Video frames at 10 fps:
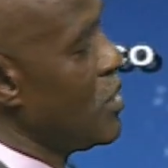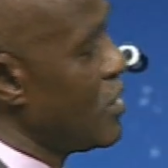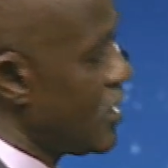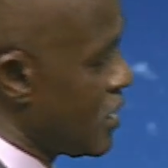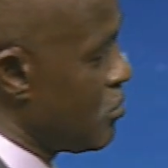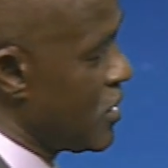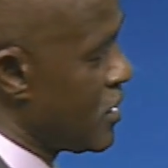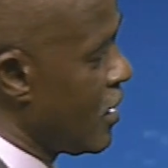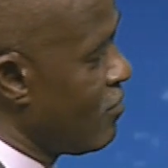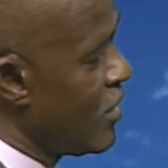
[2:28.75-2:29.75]
with the system
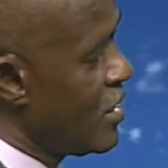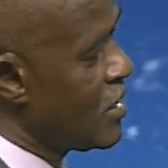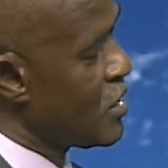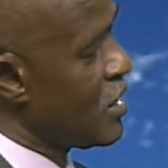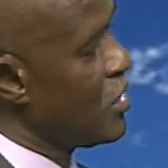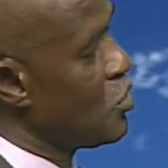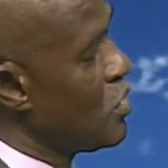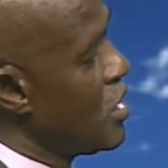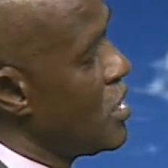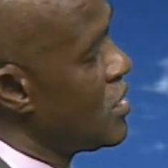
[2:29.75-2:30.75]
itself staying to
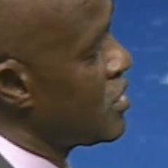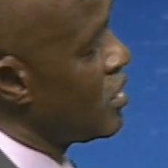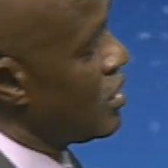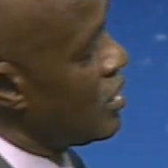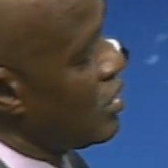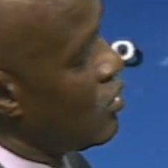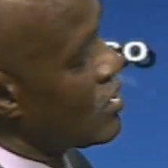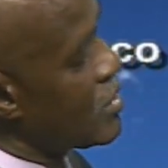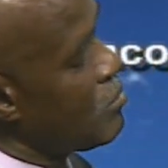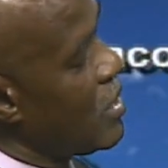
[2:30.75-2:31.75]
the east.
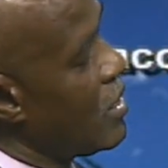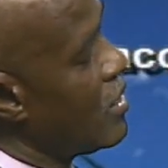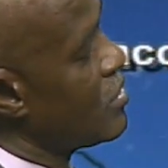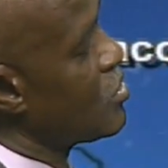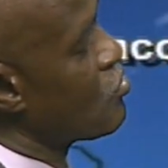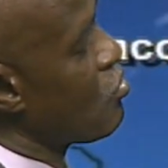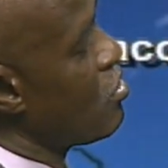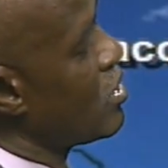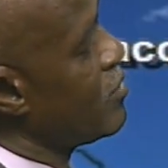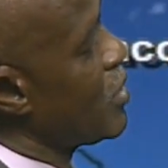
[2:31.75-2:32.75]
Lost some uh,
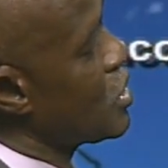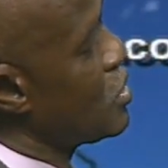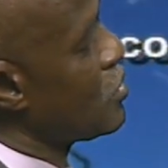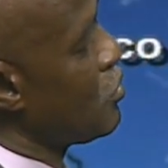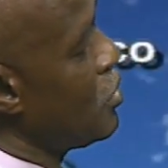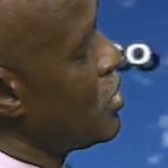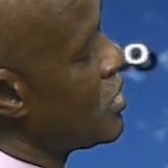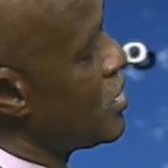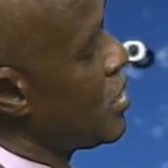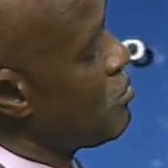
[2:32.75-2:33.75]
strong convections earlier
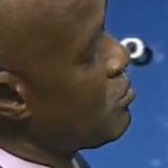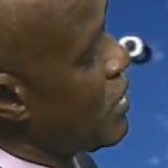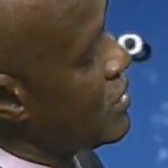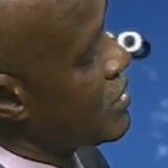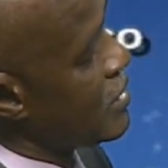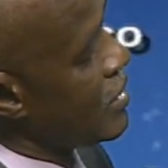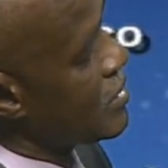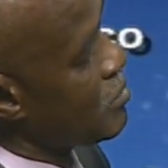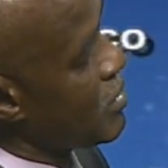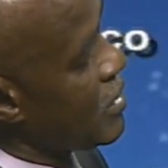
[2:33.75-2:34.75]
today, but by tonight,
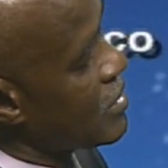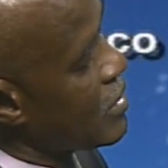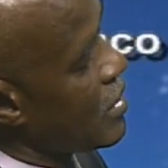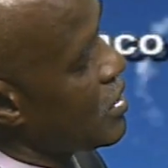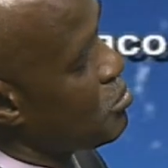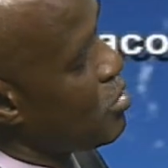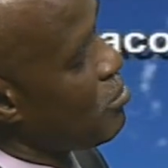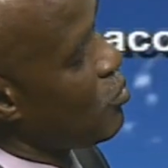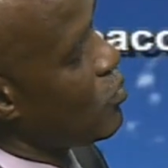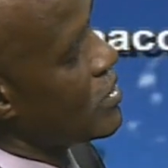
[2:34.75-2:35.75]
some of that's starting to
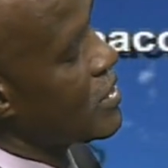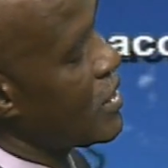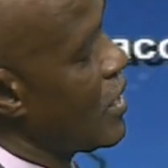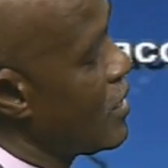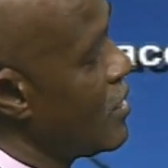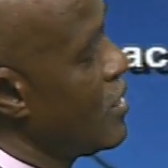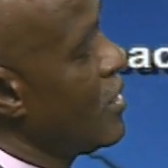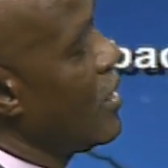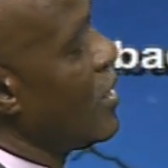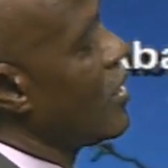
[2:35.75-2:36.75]
pop up once again.
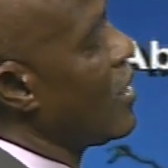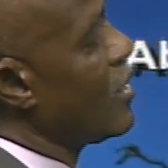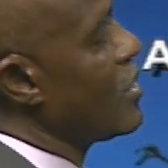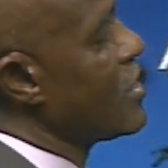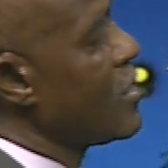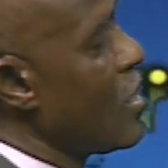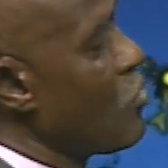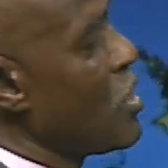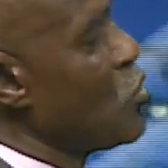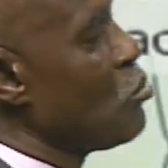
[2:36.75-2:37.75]
And uh, this is how
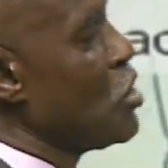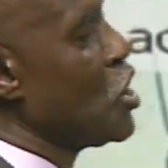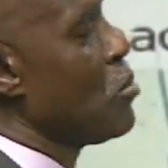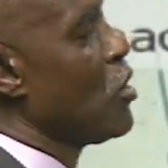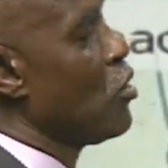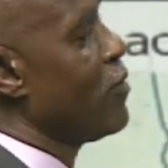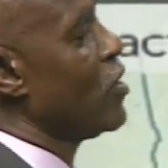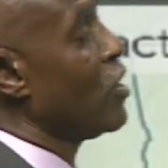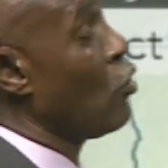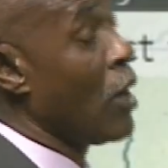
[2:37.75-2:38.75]
things will be shaping
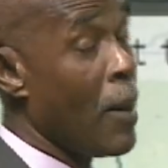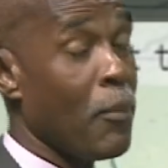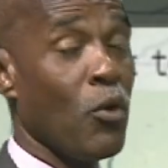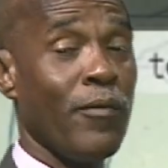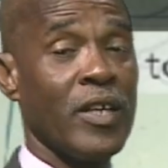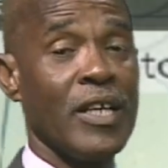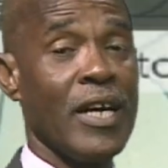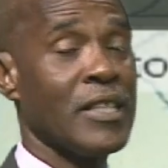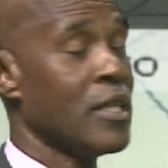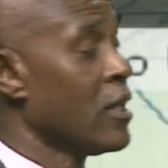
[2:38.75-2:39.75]
over, up over the
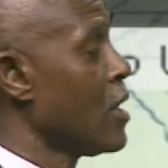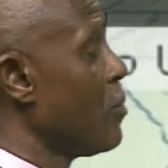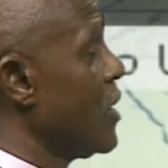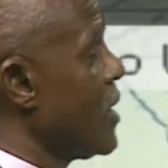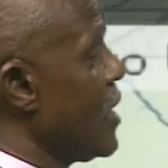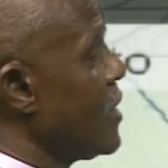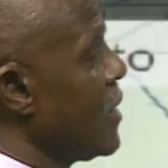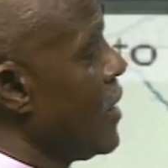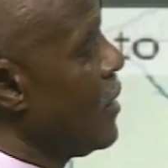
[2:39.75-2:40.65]
next couple of days